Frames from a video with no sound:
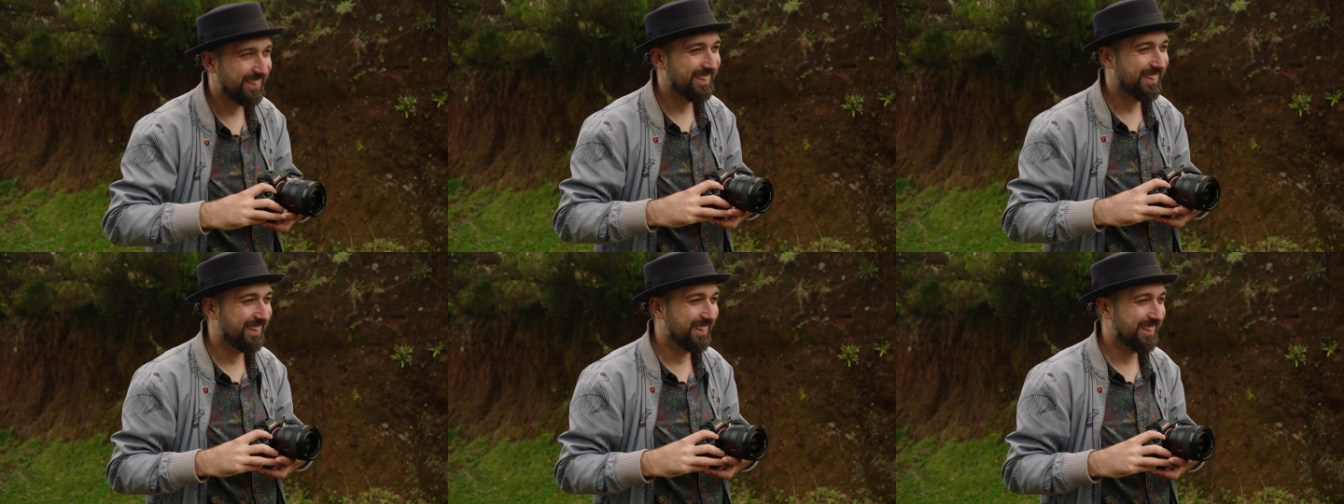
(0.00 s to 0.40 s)

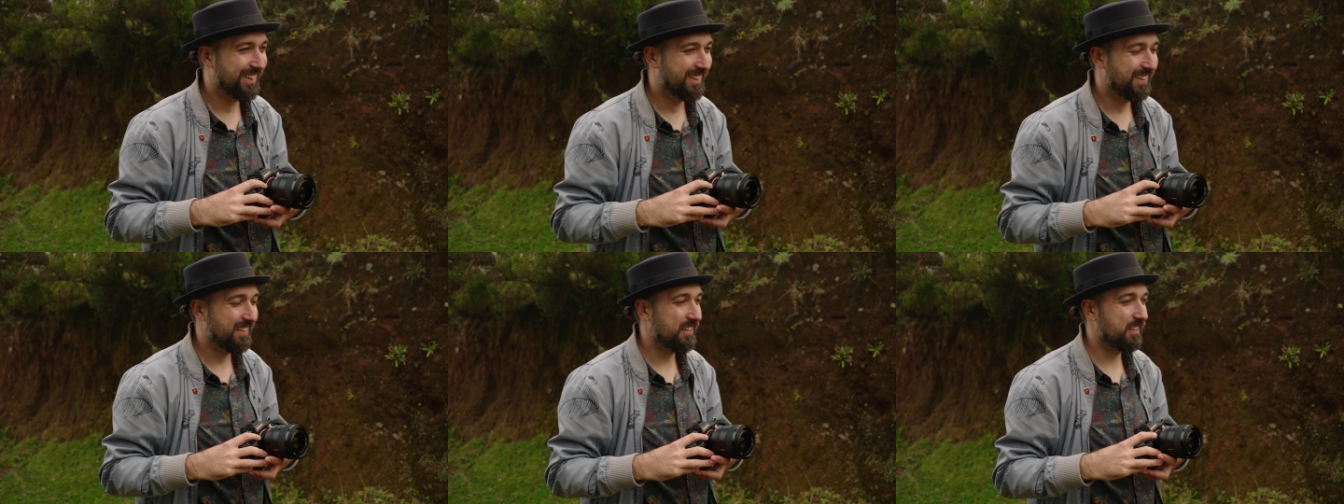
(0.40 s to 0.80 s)
I
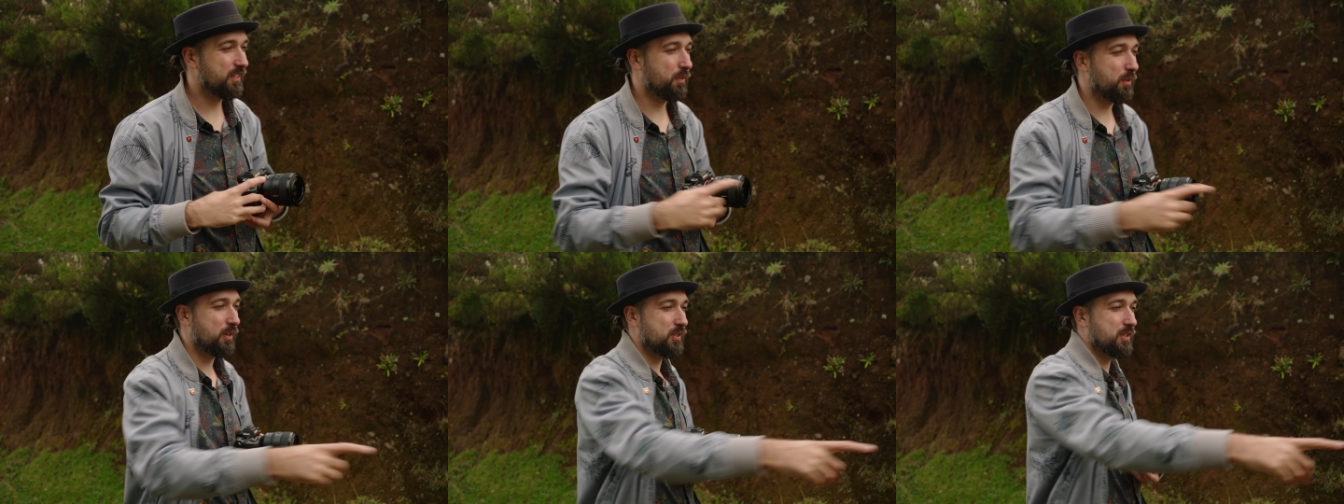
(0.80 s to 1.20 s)
really
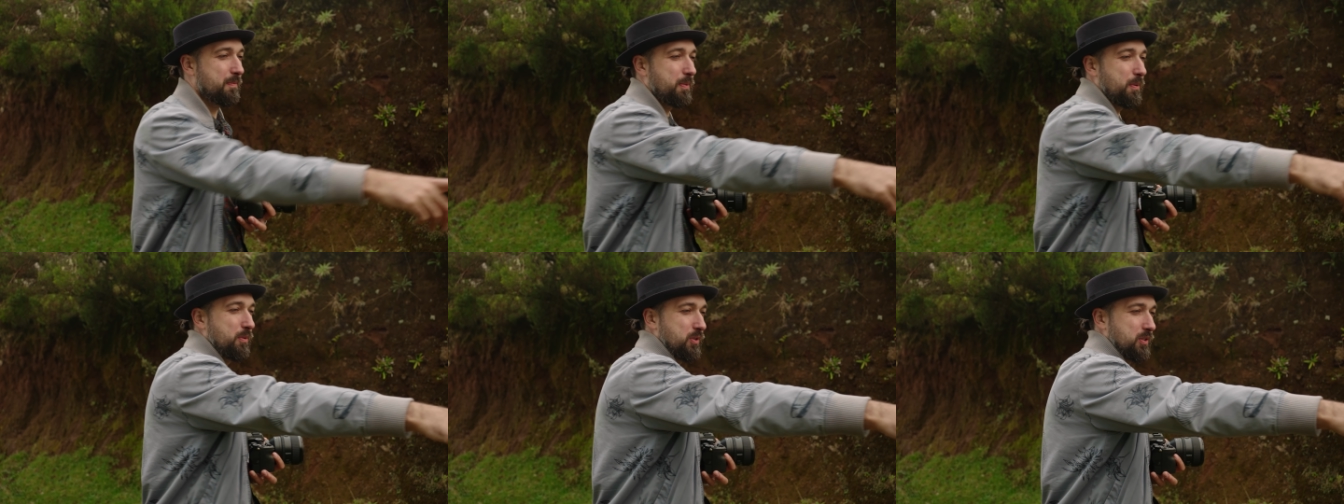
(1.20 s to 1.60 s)
feel
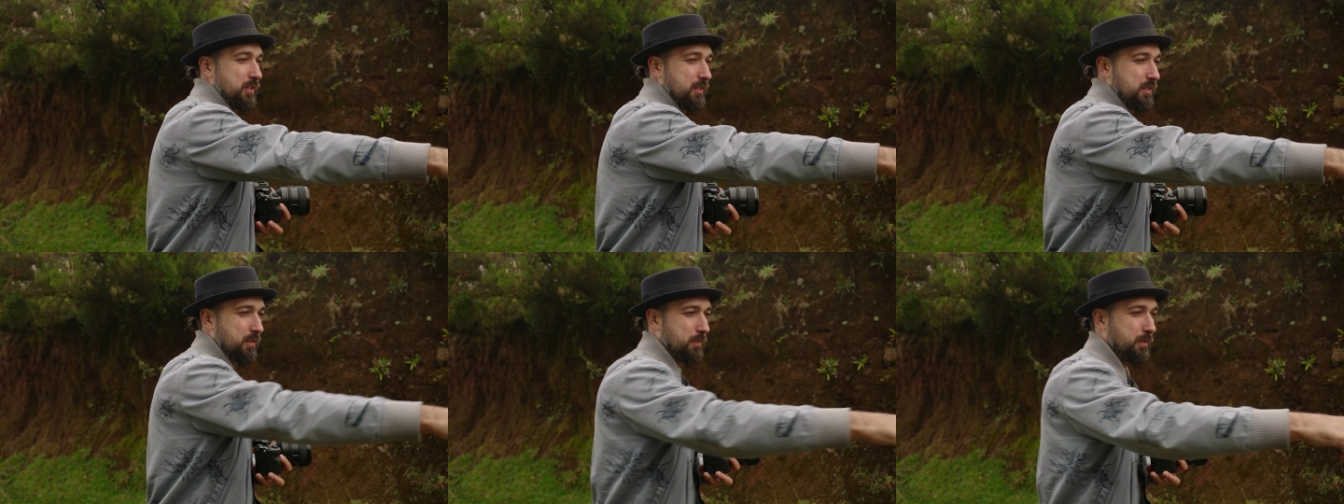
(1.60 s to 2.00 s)
that
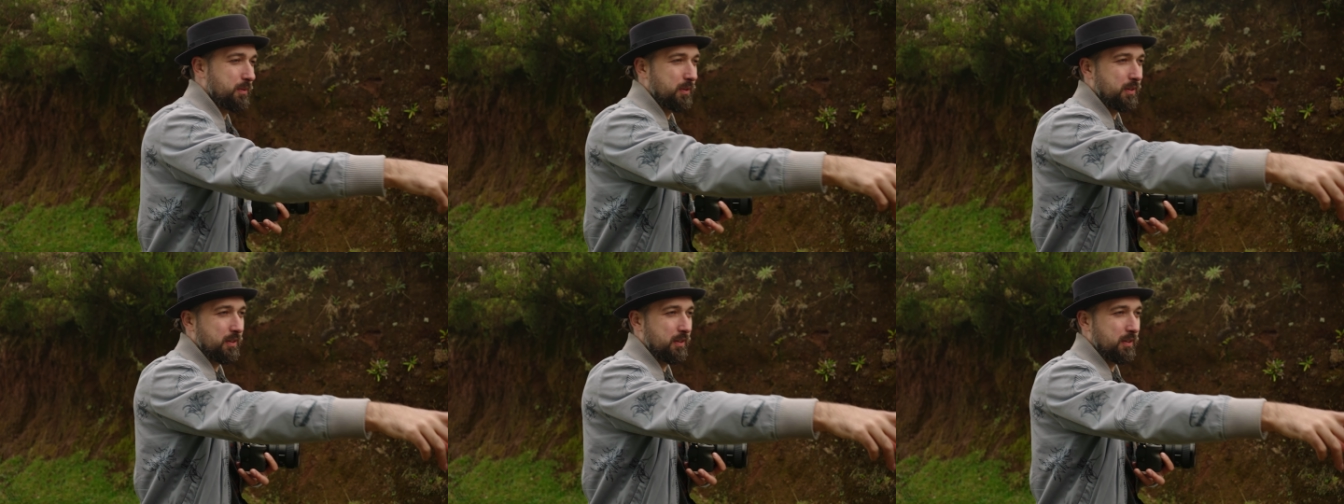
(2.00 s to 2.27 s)
Sony is